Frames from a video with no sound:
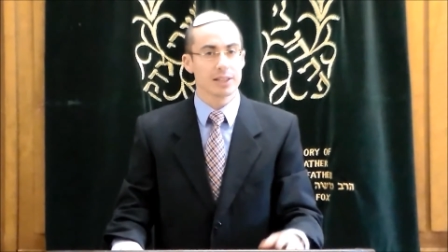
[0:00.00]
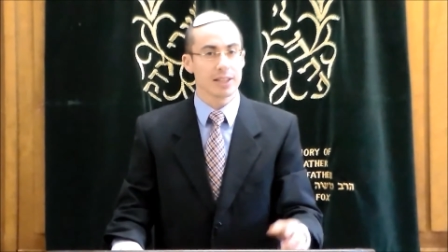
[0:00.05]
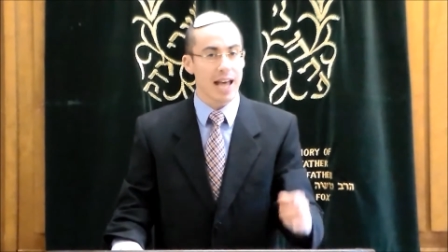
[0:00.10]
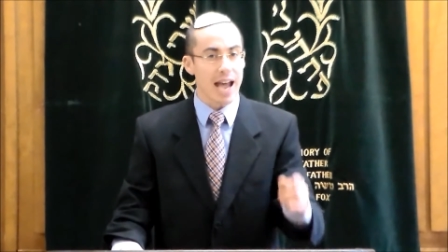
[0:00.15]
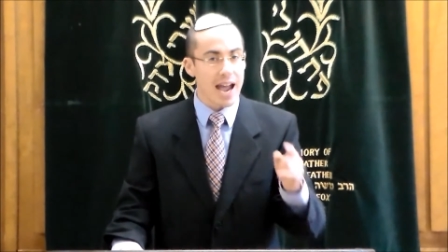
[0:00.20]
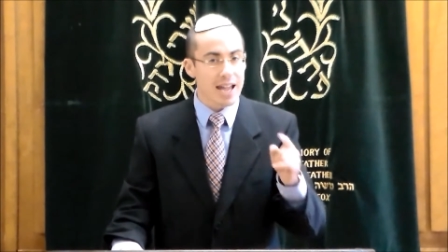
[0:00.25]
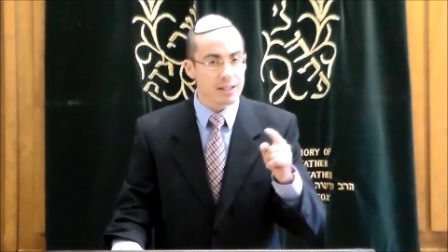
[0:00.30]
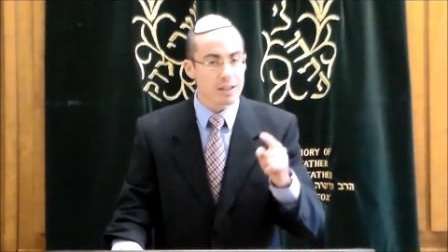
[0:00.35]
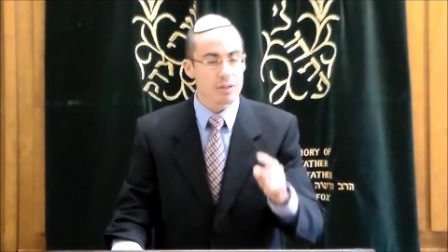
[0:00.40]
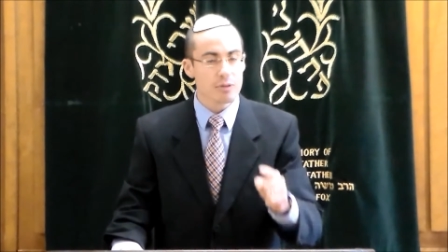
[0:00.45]

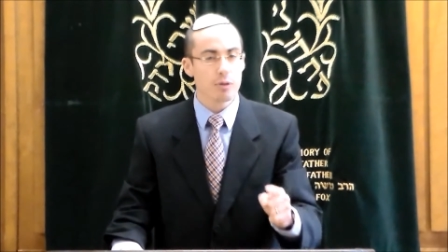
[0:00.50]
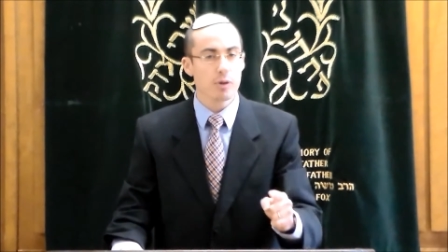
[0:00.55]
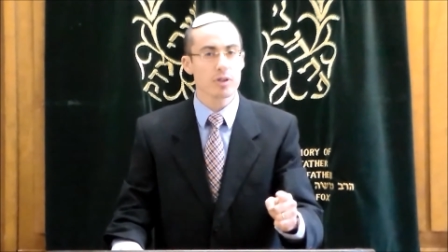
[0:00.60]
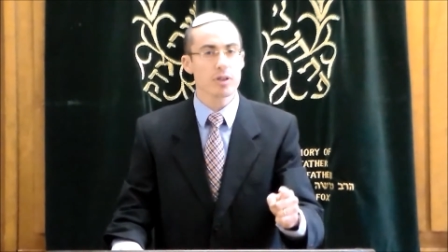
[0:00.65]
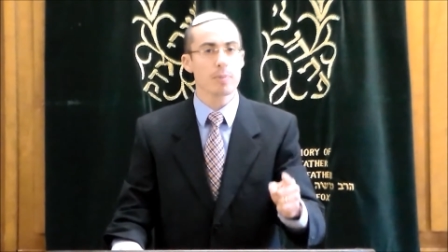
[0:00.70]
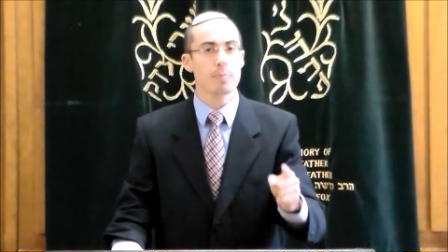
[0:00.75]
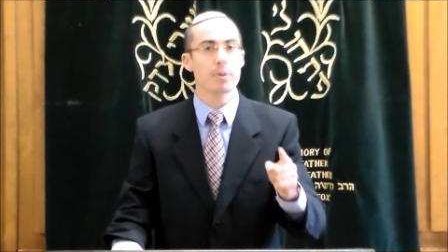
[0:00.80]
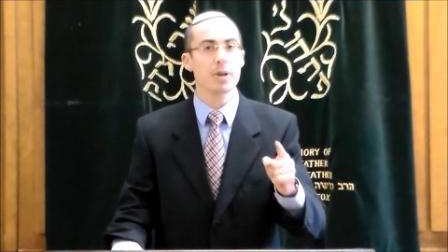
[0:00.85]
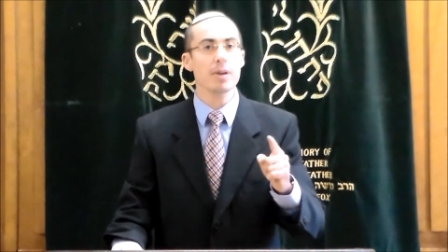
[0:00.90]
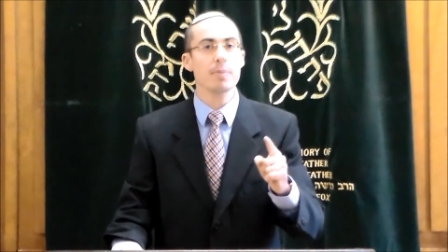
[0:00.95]
Land it
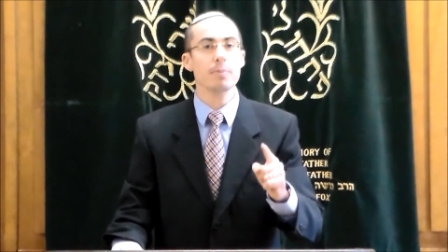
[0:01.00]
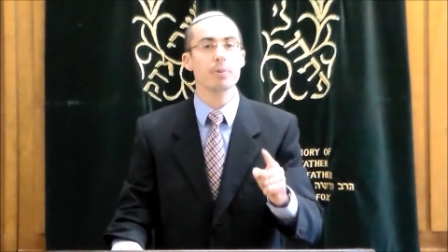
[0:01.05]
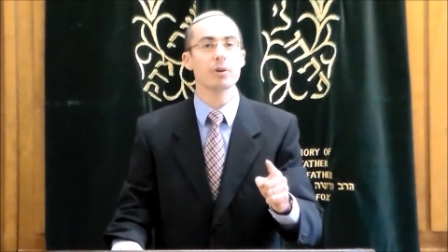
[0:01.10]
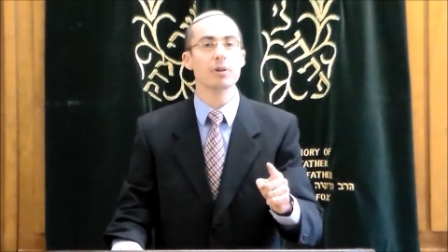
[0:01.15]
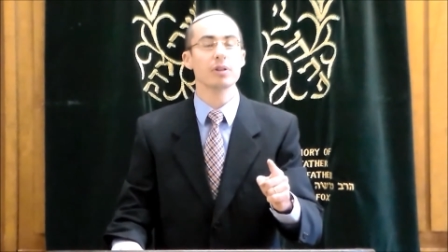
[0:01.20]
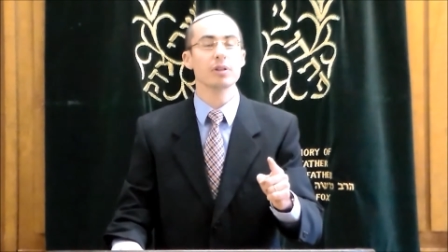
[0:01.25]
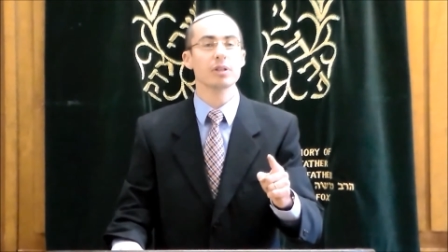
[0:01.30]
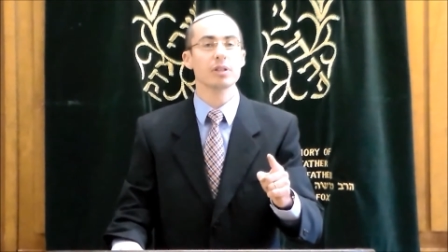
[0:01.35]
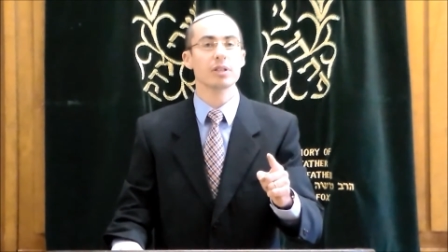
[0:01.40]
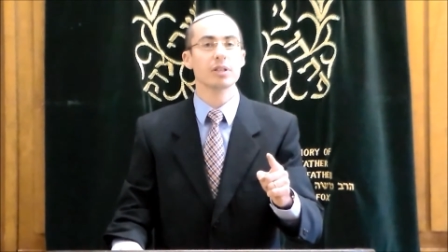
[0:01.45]
for the
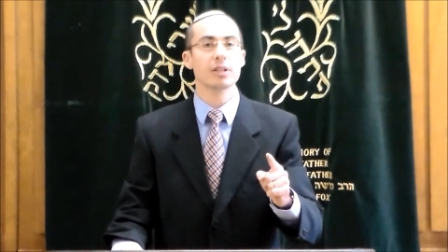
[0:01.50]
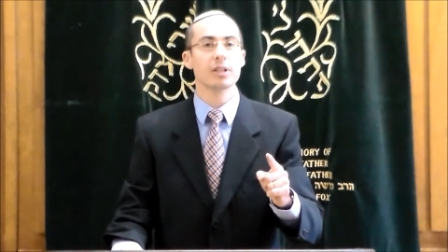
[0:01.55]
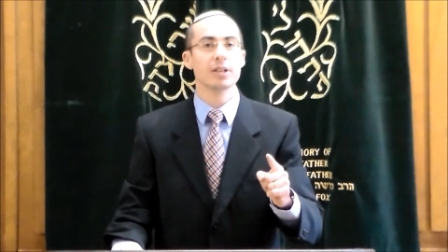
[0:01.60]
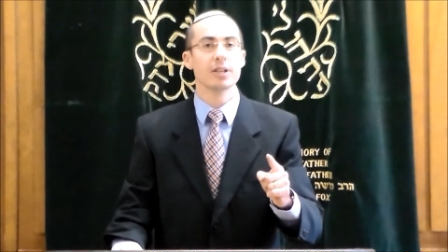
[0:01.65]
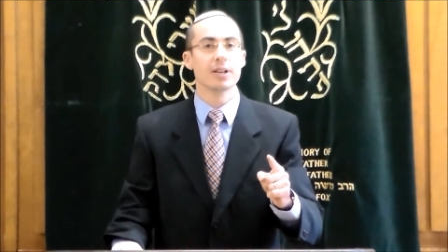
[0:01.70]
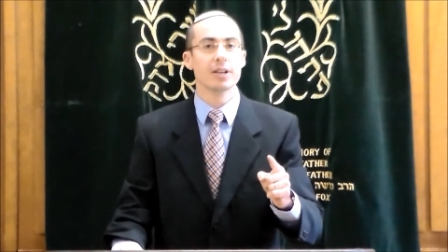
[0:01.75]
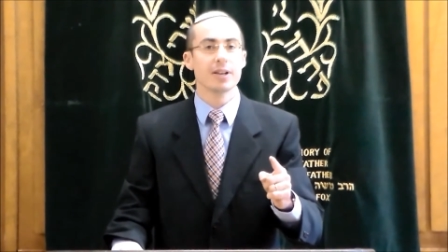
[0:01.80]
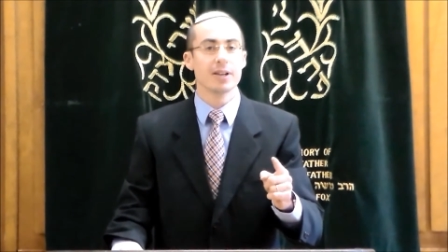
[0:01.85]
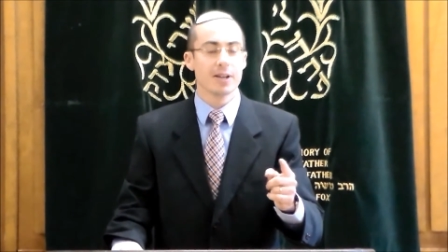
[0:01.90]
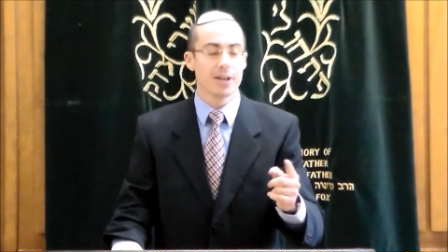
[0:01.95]
people
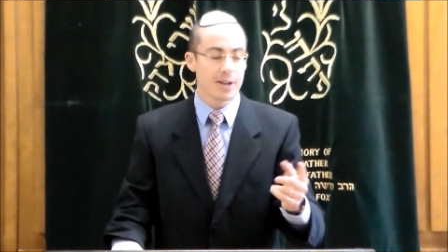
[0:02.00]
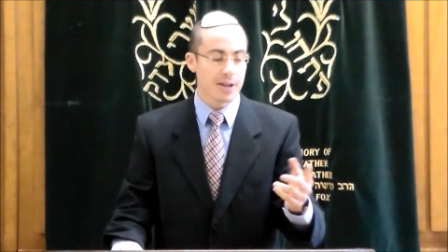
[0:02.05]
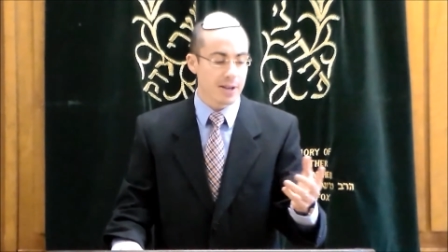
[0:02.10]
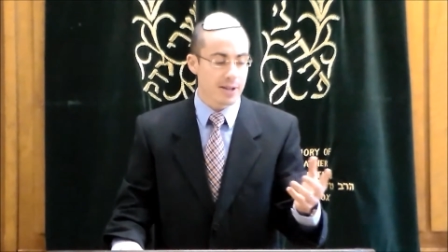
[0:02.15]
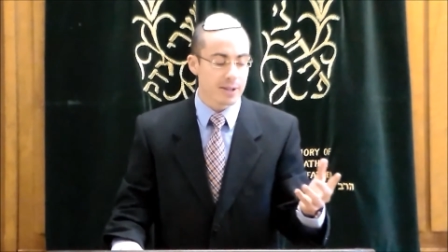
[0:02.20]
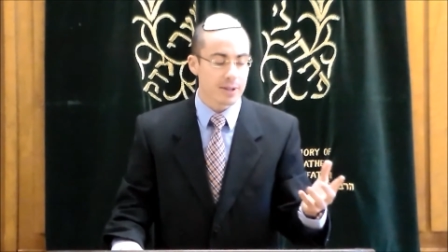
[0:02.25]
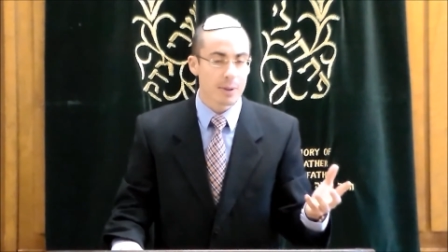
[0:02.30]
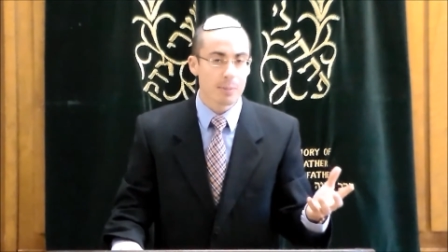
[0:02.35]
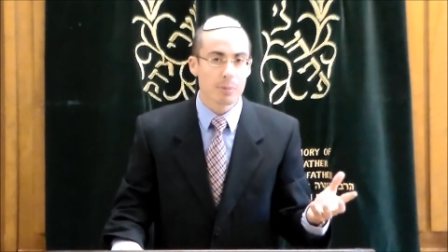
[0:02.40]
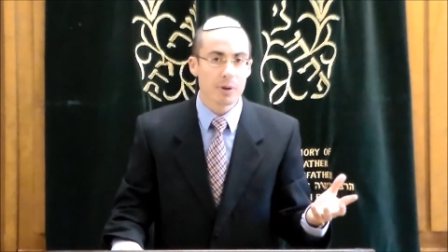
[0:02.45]

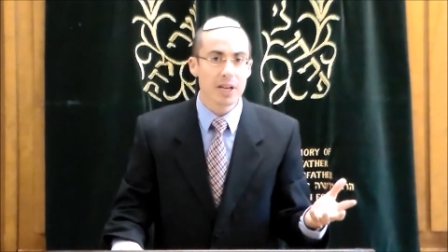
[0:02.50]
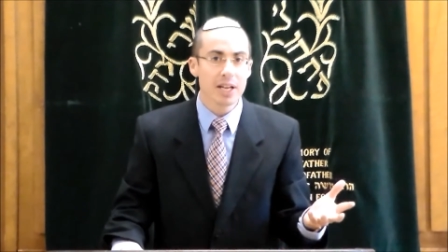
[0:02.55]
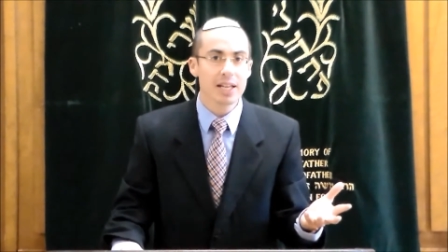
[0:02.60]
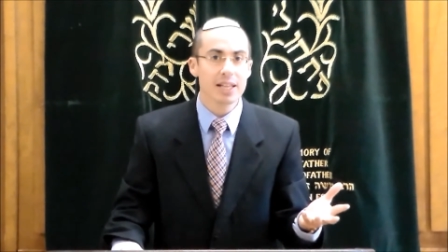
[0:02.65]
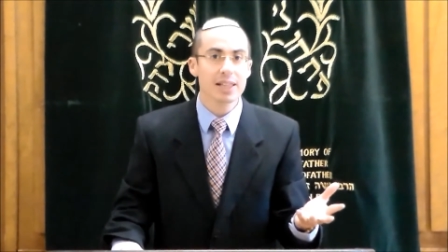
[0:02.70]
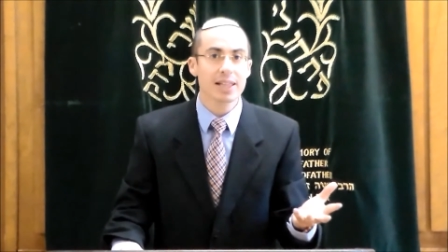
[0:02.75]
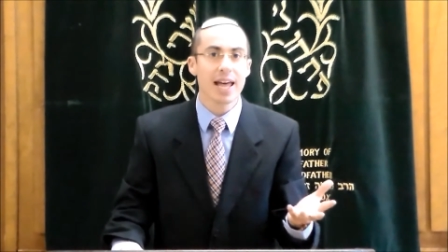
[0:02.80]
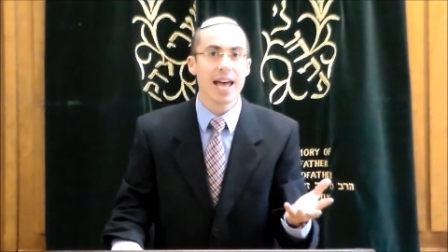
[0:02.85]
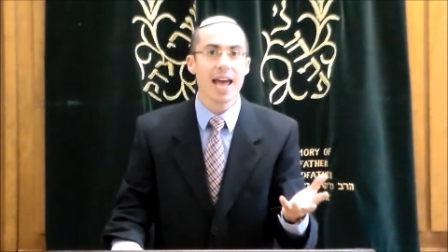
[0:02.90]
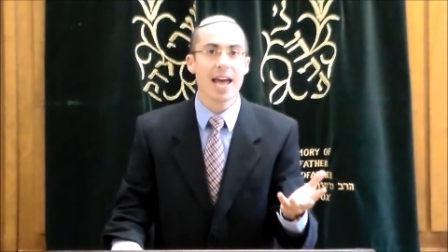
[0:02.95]
to
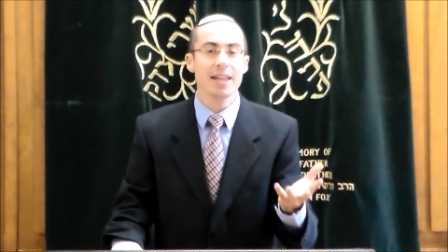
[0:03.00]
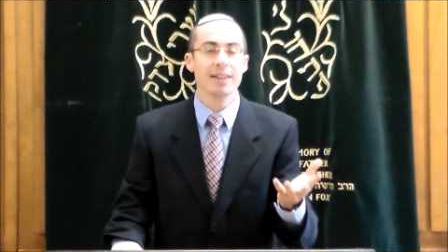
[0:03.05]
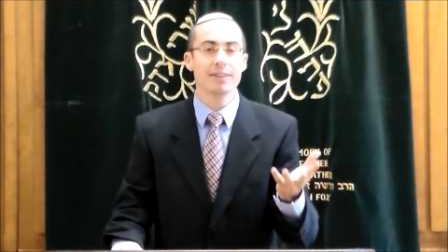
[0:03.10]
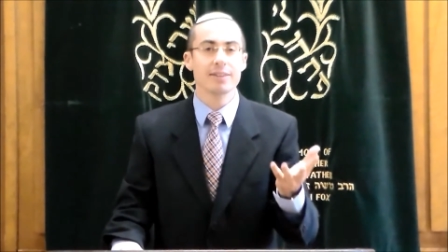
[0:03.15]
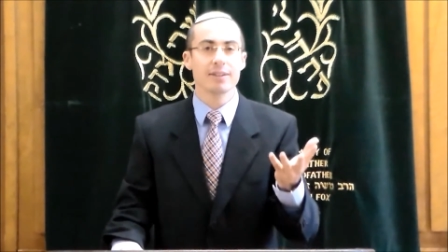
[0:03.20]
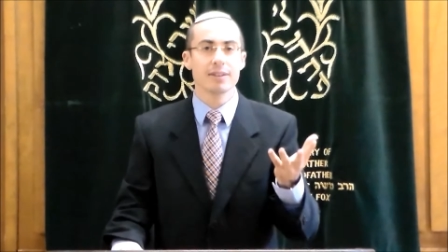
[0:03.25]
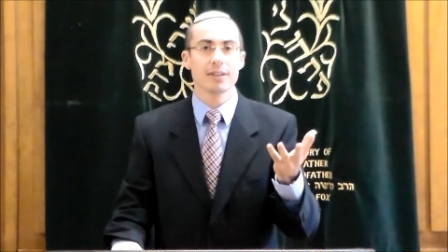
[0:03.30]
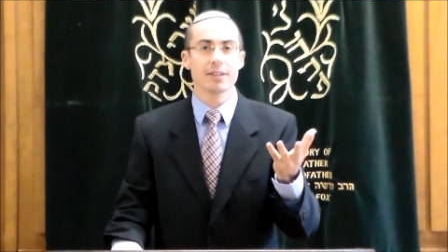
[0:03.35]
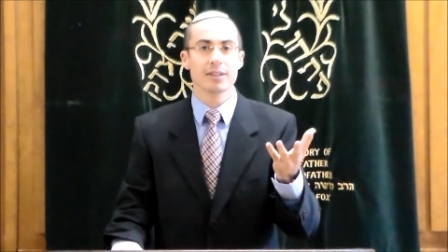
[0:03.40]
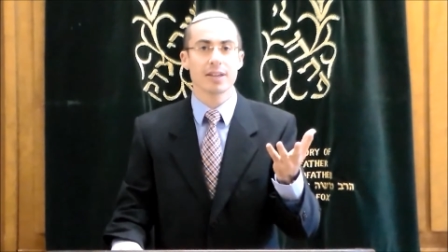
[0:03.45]
bring
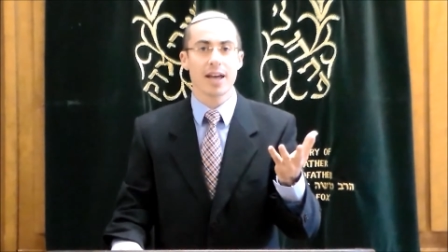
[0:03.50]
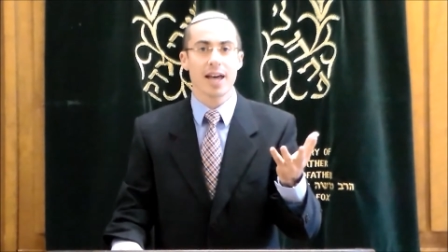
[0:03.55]
land,